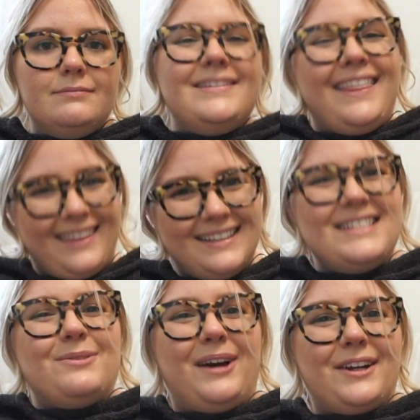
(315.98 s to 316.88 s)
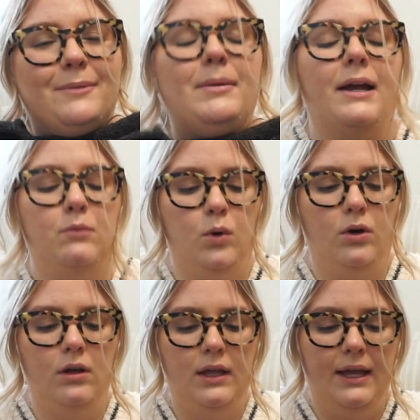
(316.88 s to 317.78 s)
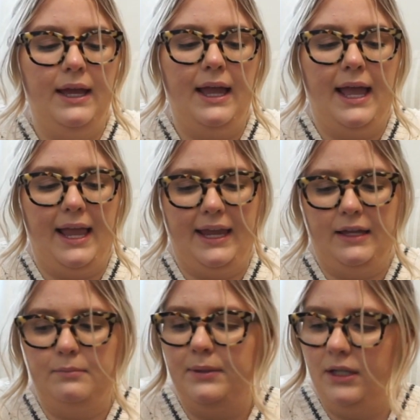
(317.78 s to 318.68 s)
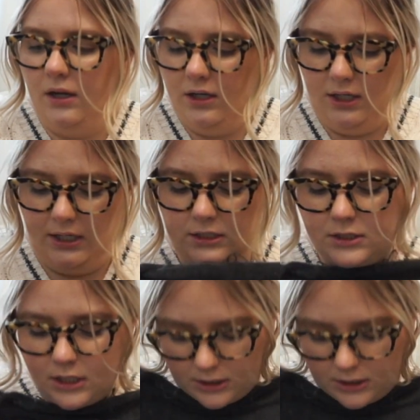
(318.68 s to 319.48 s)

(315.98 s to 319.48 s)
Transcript: the thin sweater by Wool and Beyond.